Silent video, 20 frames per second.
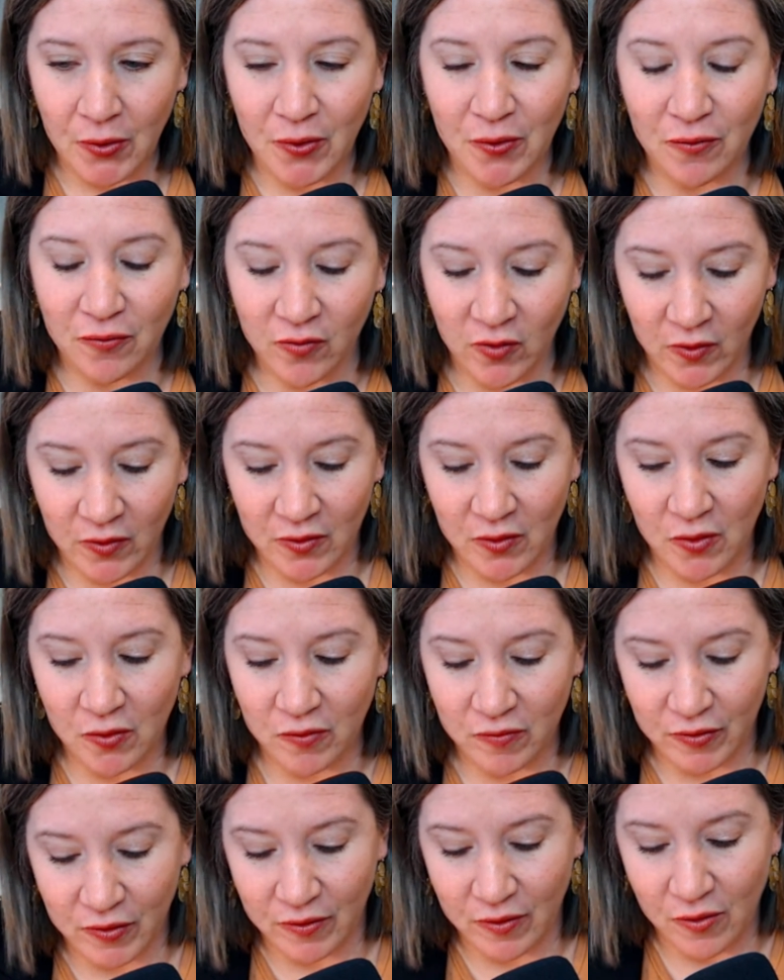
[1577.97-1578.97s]
over and
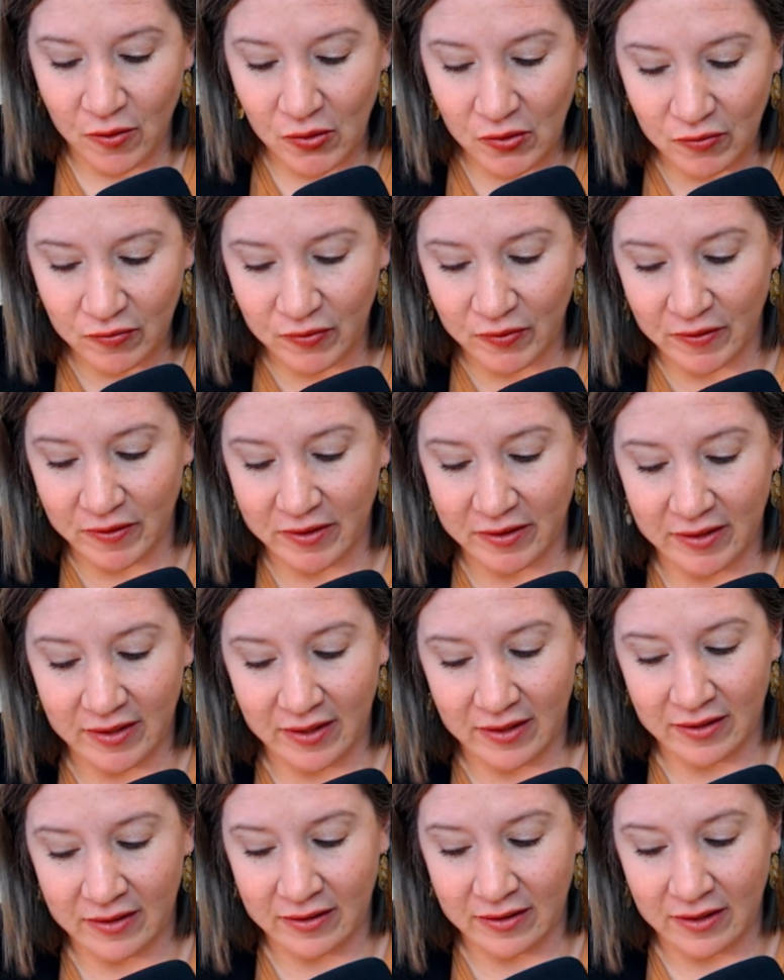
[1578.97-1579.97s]
over and over
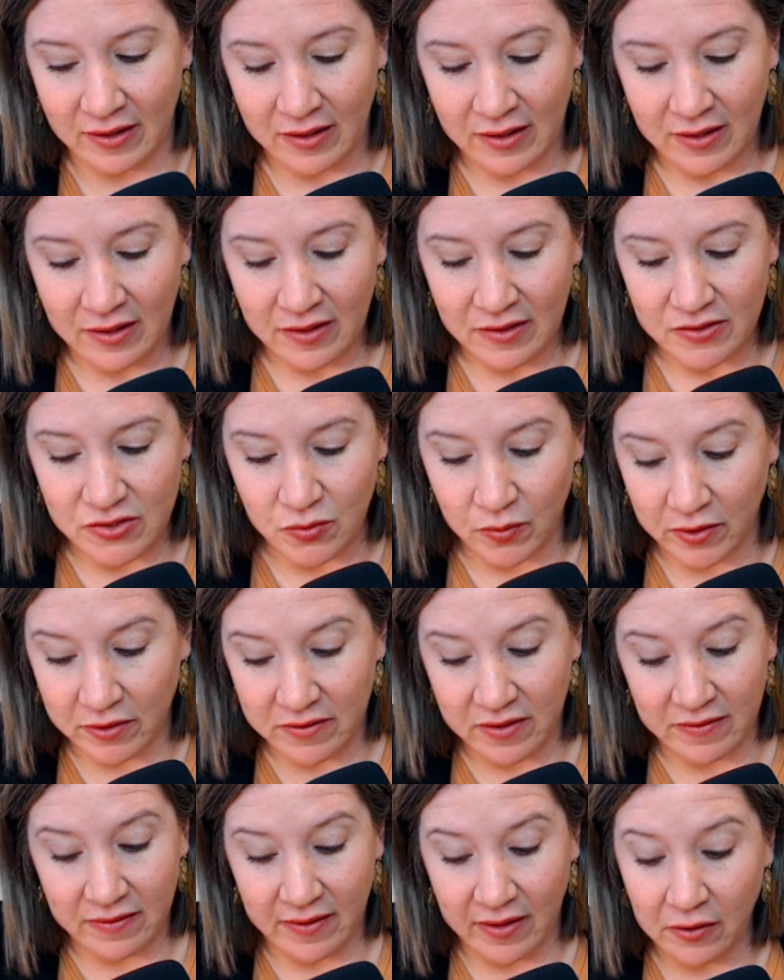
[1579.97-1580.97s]
again, to where
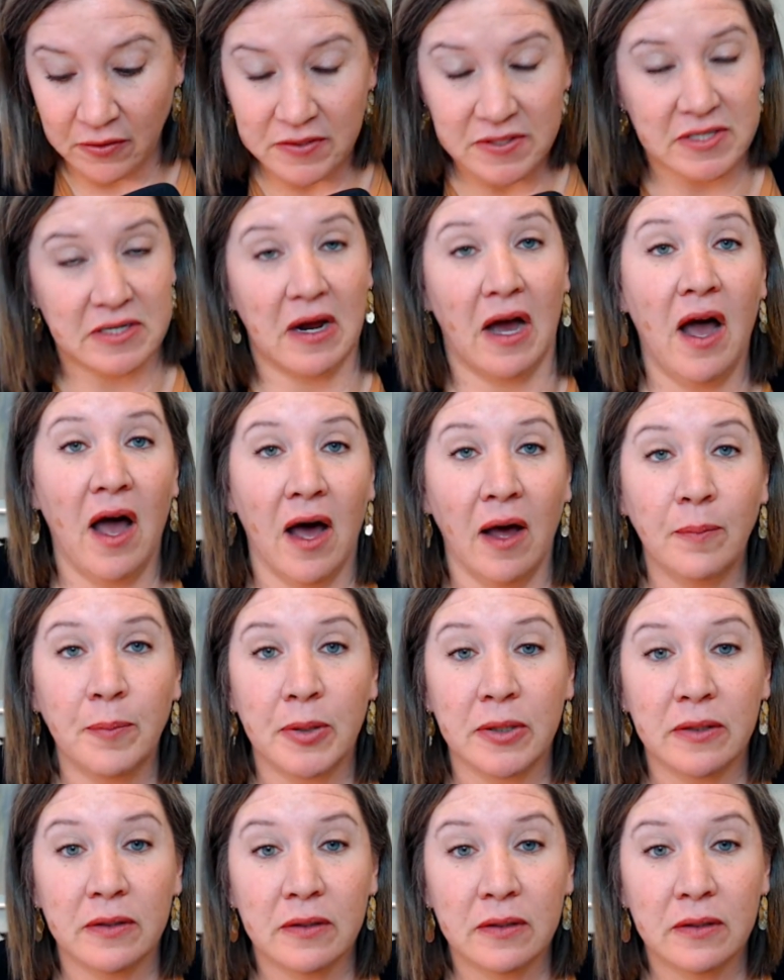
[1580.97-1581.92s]
then they'll stop